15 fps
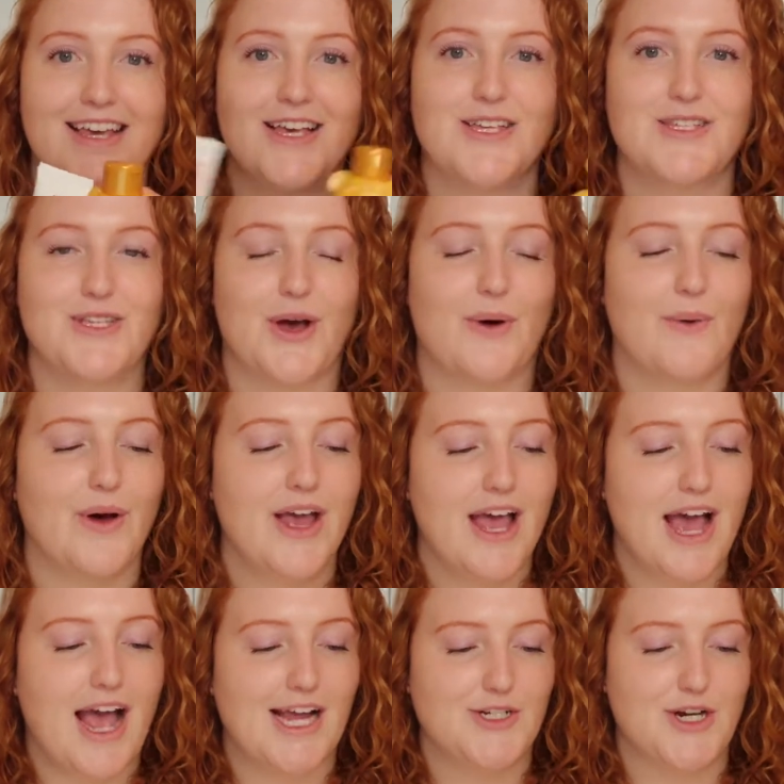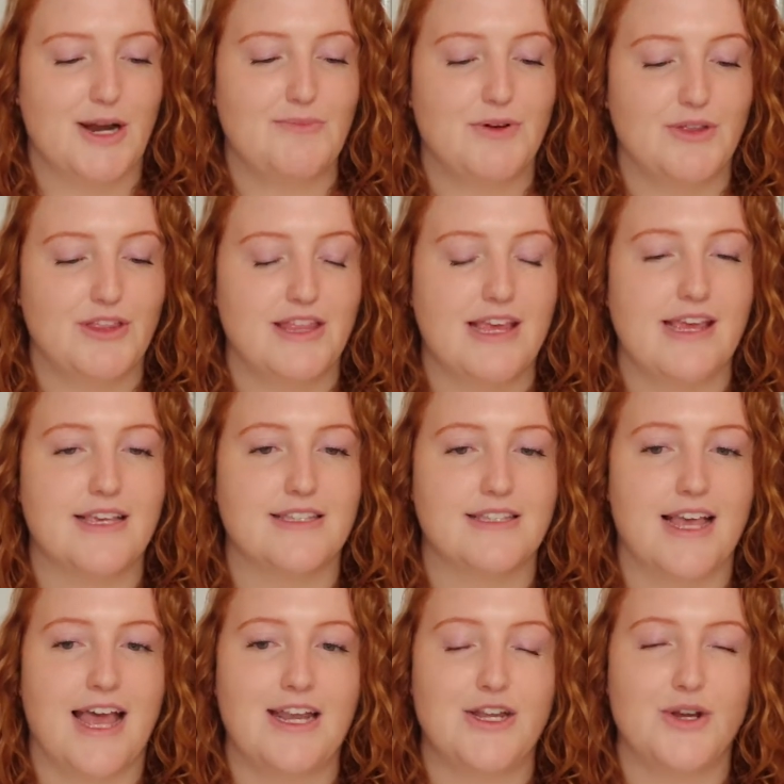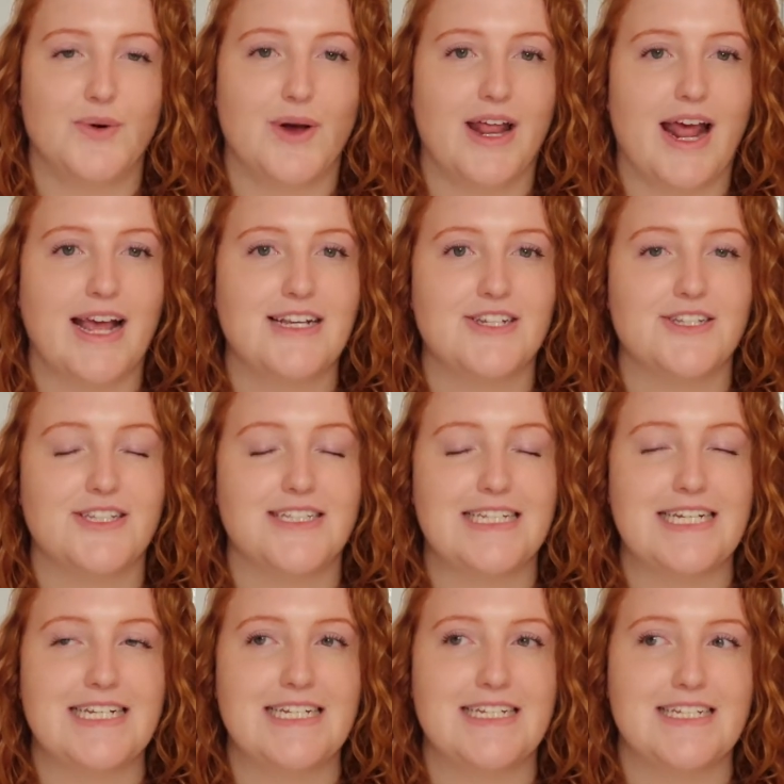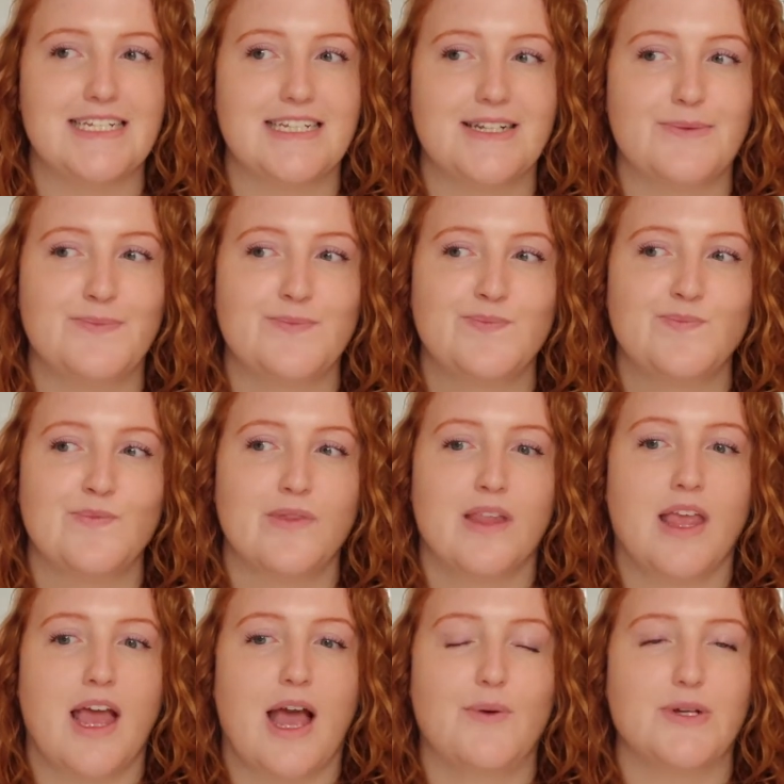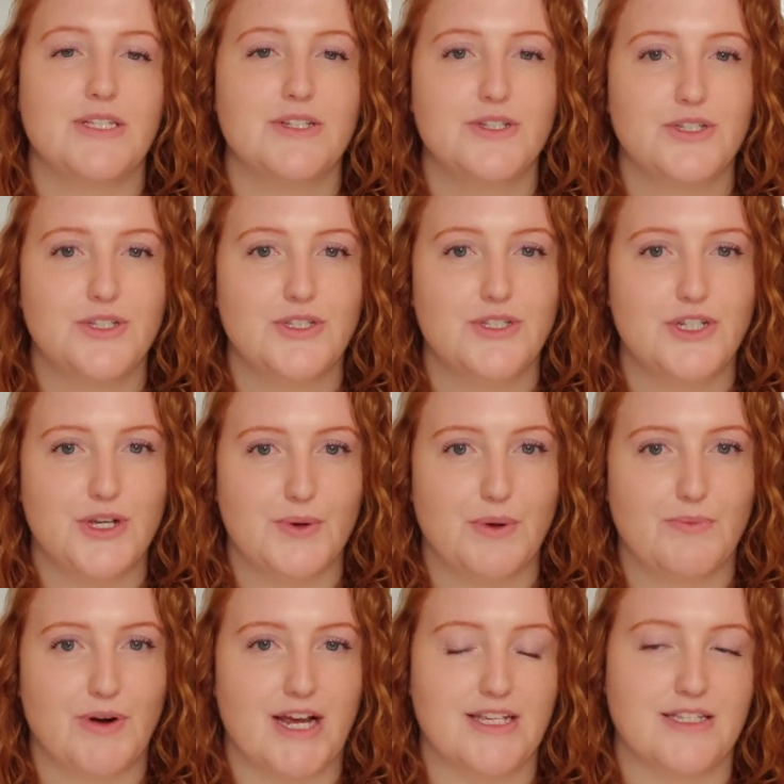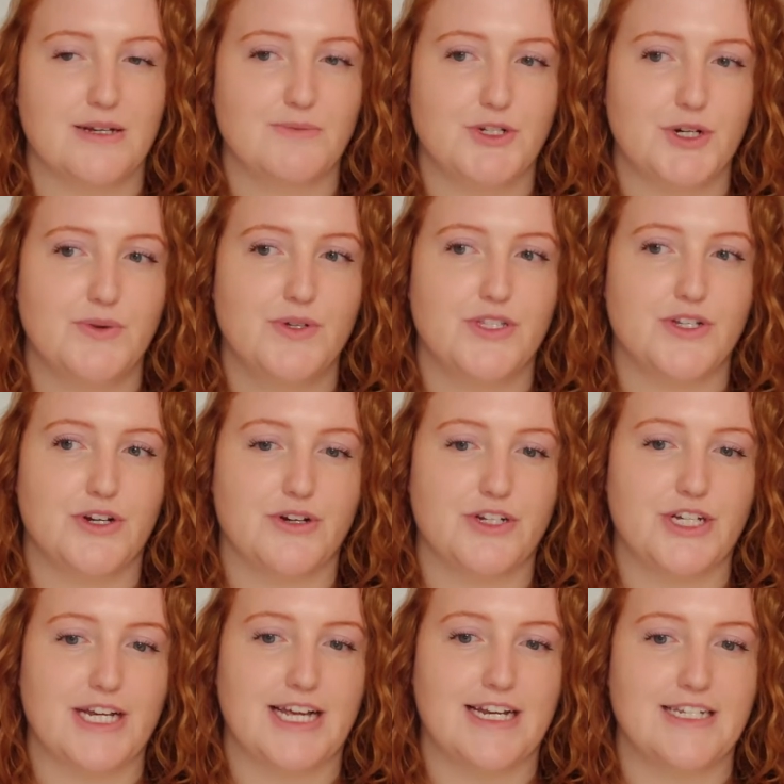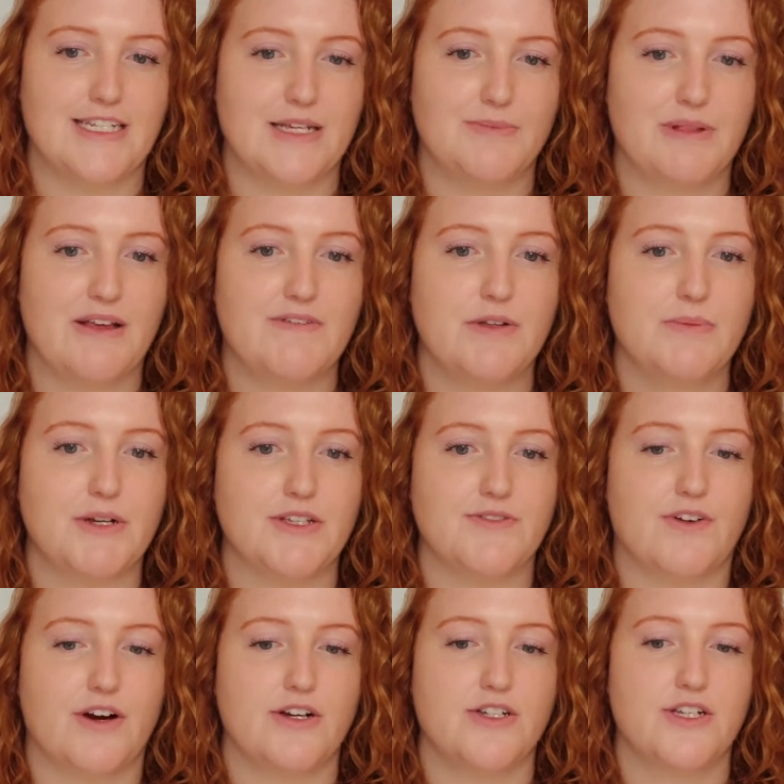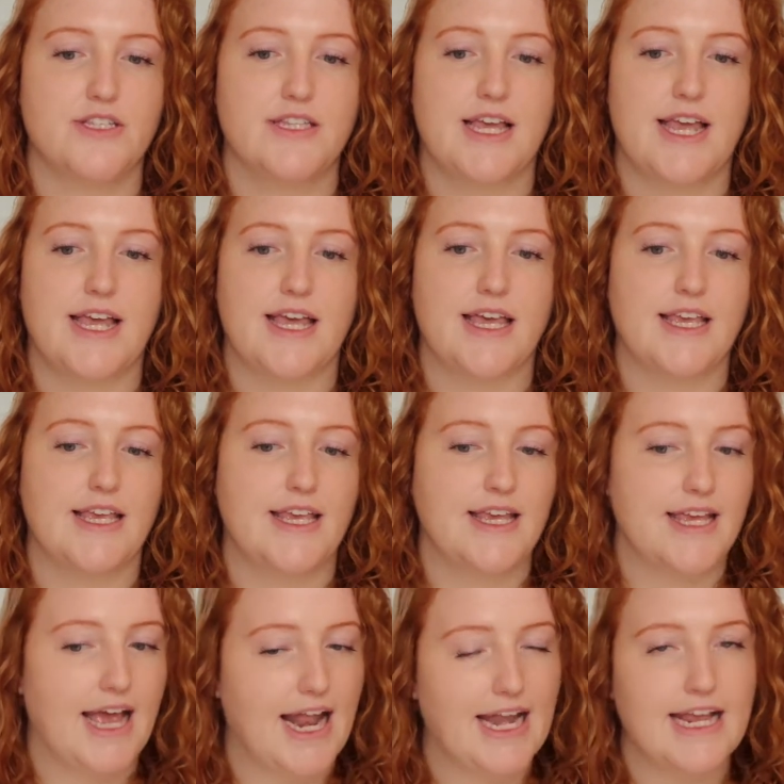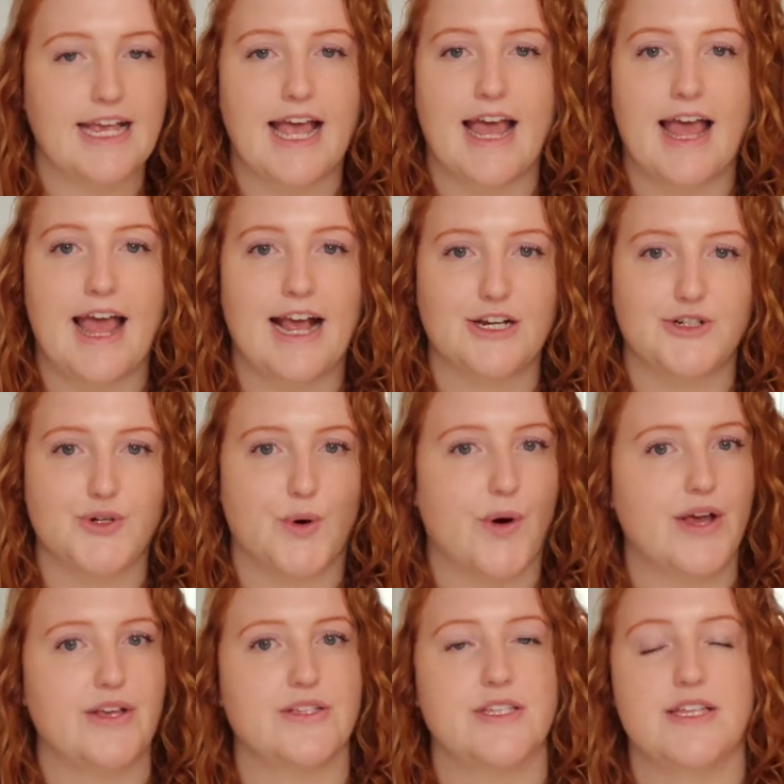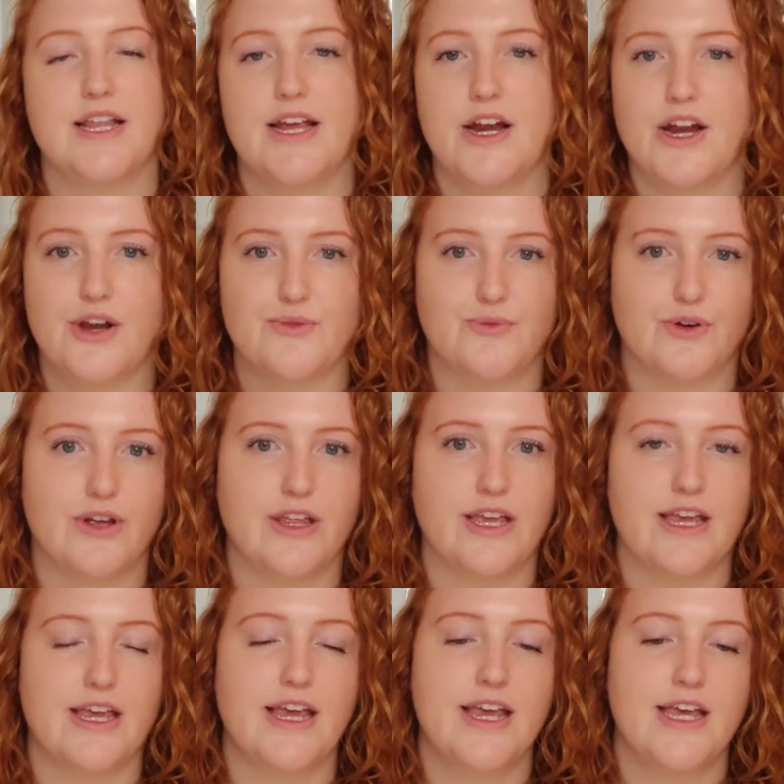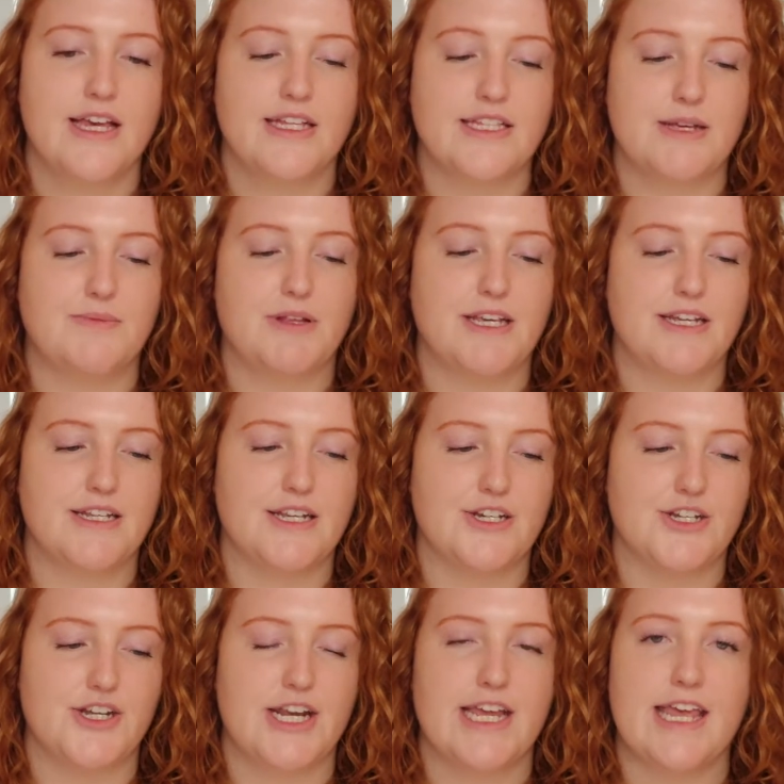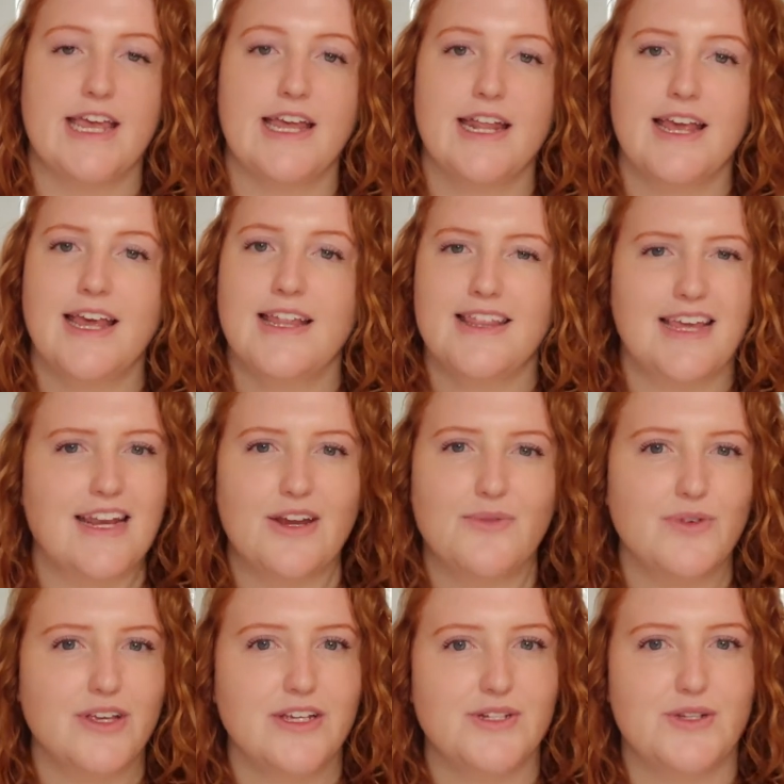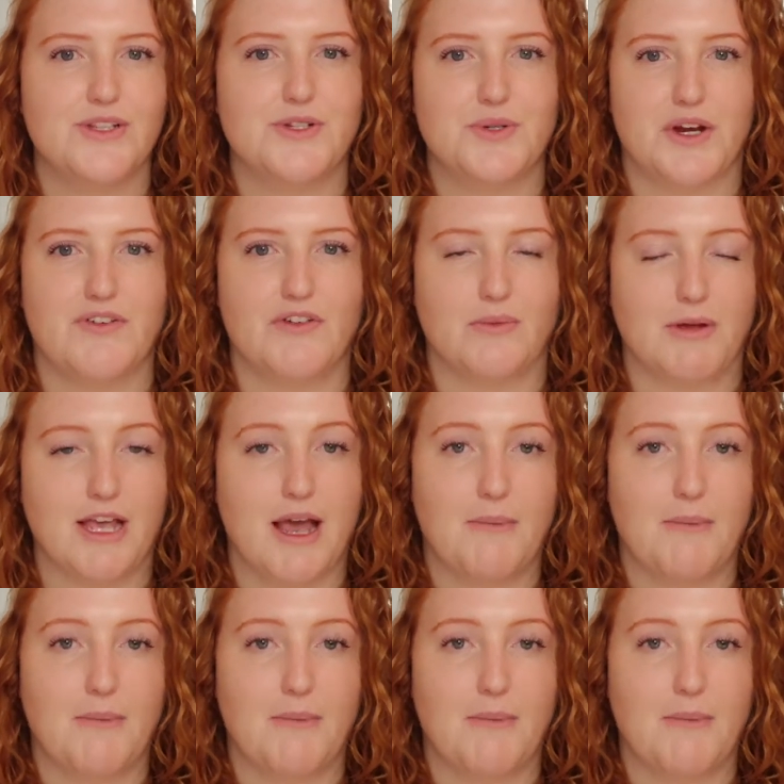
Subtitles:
So I tried both of these and you know what? I wasn't too impressed. I'm sure it was nourishing at a deep level, but as far as just like getting extra oils in there and really deeply conditioning it, they didn't really do the trick for me.